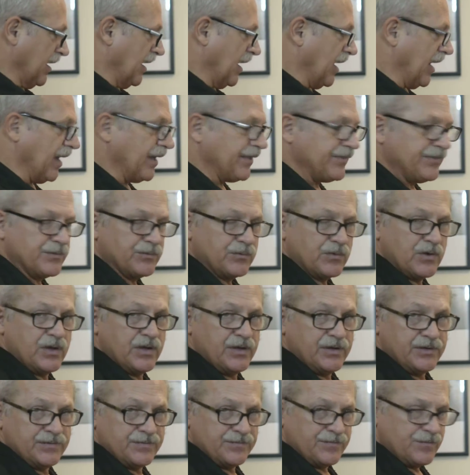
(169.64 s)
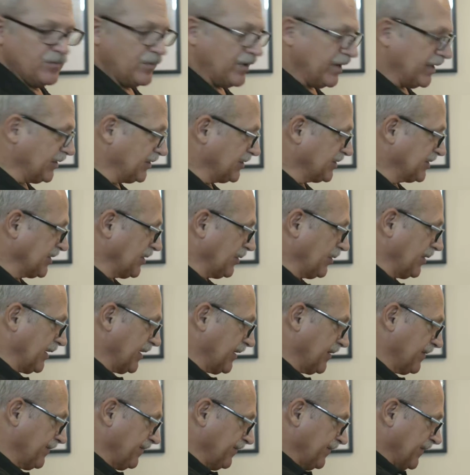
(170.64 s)
on the run while you're
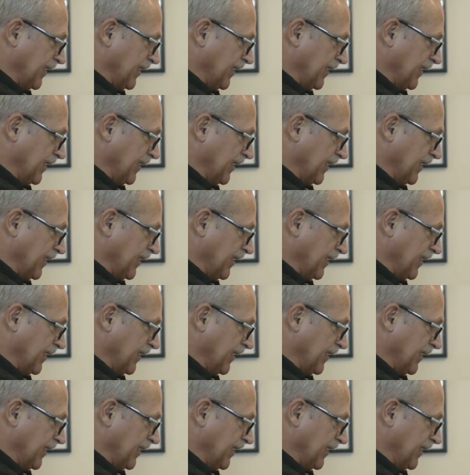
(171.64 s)
sewing,